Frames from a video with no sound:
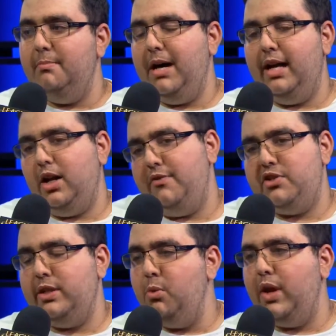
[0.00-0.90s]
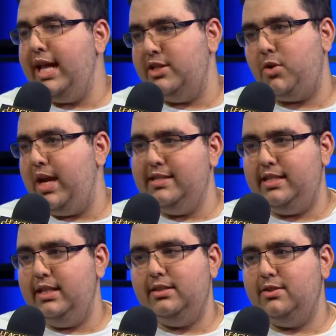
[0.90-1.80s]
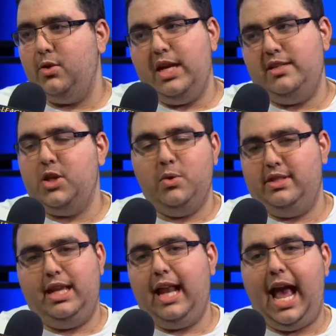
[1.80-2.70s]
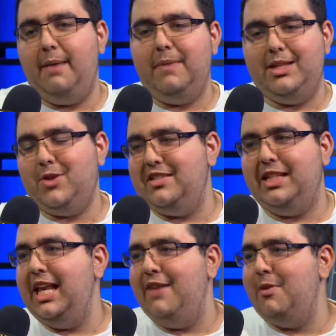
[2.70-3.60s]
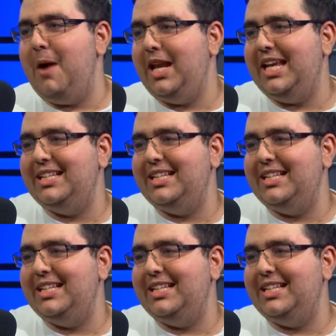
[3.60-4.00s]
But obviously Woolite is crazy, so he just goes in, ham, and tries to kill everybody.